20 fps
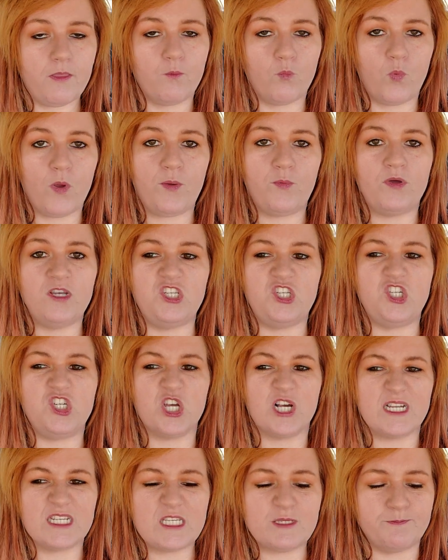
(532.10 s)
we would
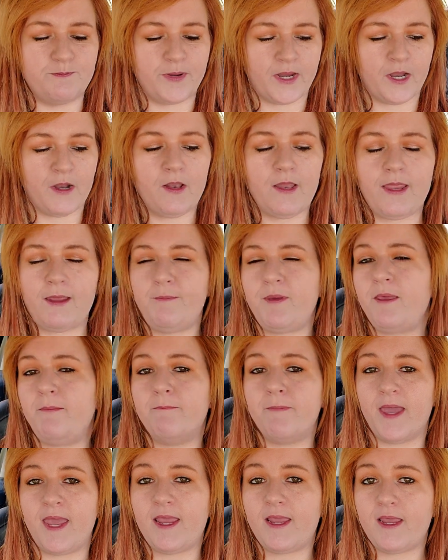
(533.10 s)
just barely be
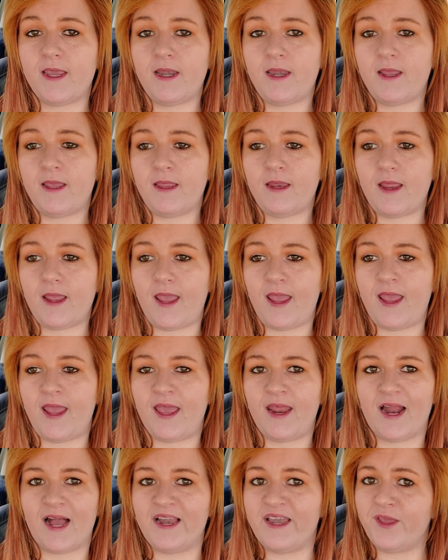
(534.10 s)
making it,
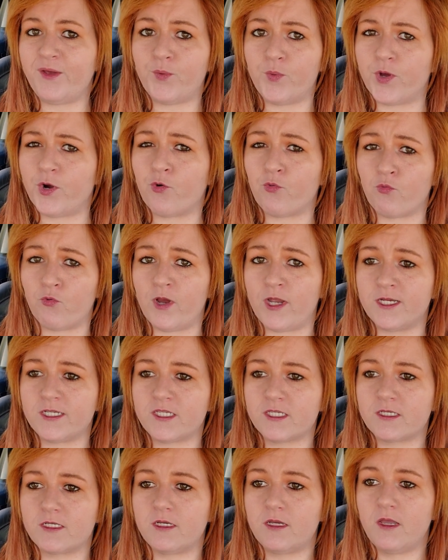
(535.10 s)
and I didn't want to
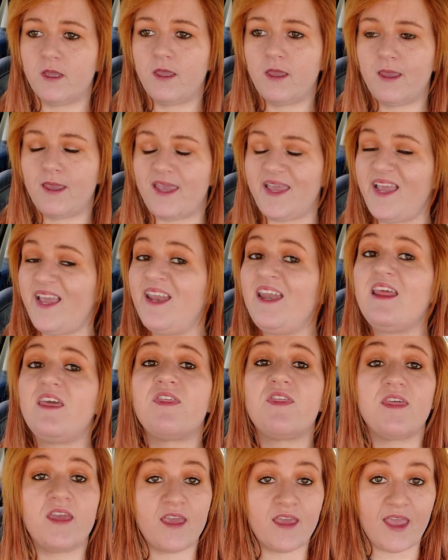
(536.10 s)
risk
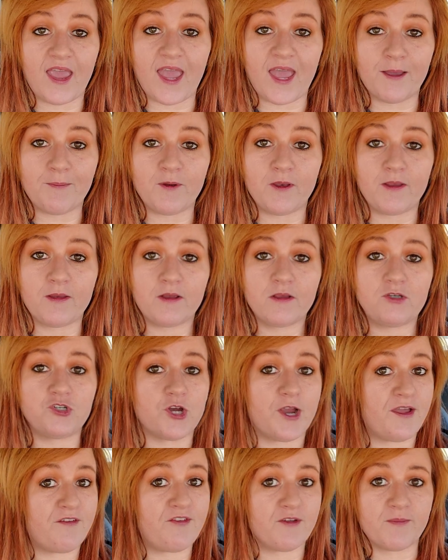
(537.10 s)
anything happening,
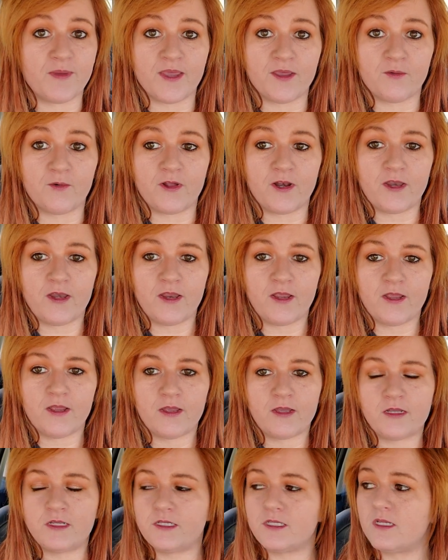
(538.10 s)
traffic being what it
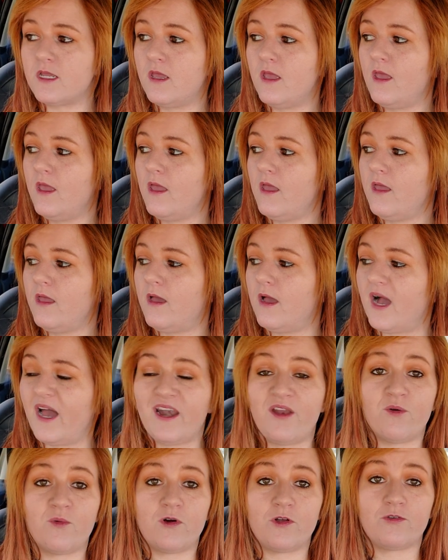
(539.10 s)
is. I
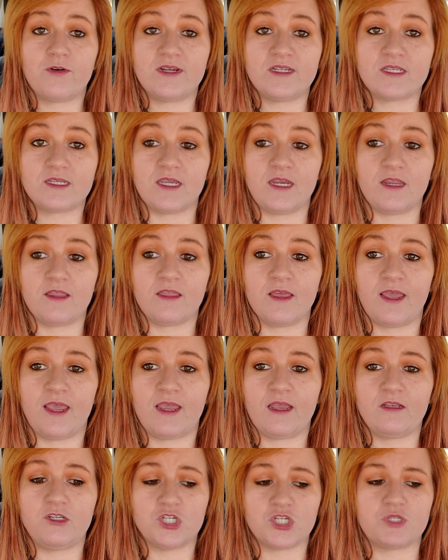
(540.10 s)
didn't want to risk
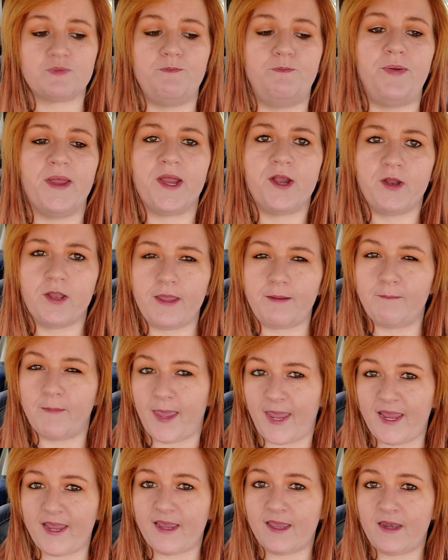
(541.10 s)
anything, just barely
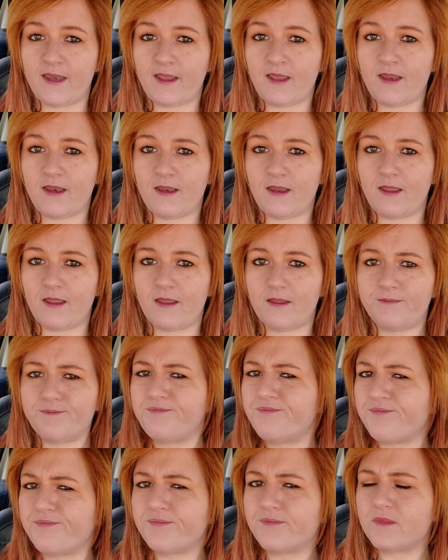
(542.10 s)
making it.
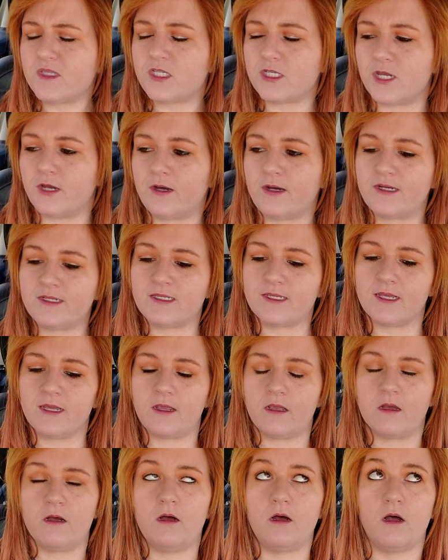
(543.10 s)
So I was
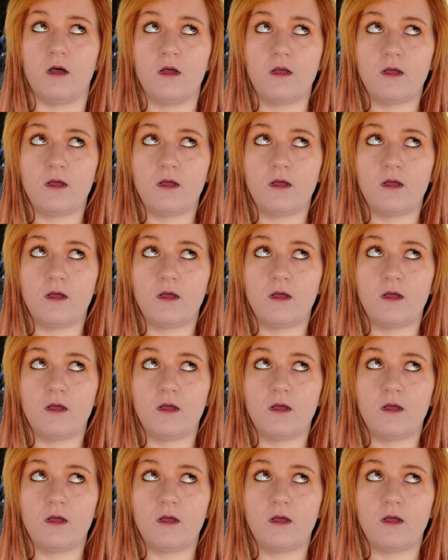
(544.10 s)
like, oh,